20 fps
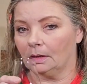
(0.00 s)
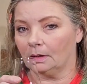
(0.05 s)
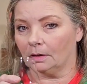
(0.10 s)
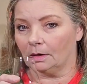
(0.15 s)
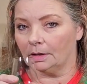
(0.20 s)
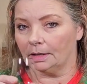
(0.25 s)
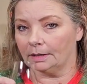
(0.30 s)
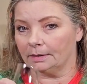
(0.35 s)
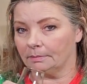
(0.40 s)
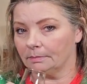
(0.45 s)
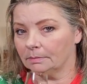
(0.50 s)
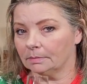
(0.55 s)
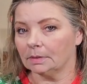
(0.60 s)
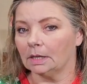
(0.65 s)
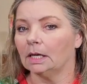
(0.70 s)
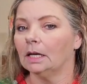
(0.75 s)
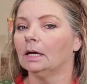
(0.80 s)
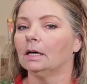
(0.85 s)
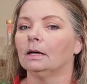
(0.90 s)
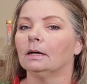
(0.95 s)
All right,
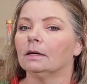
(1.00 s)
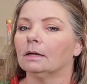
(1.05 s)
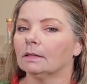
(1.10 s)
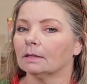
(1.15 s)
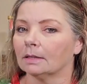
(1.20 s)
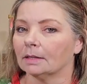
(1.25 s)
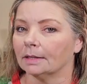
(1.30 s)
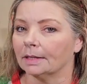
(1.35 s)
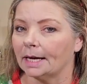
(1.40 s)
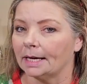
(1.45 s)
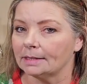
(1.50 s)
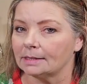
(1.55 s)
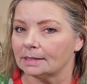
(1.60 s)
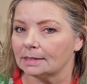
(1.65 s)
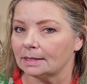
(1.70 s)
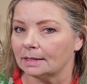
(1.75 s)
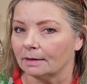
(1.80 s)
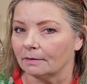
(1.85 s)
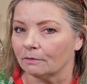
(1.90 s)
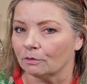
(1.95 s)
let's
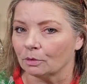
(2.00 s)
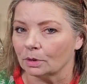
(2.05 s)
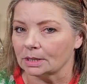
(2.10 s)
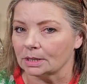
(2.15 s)
give her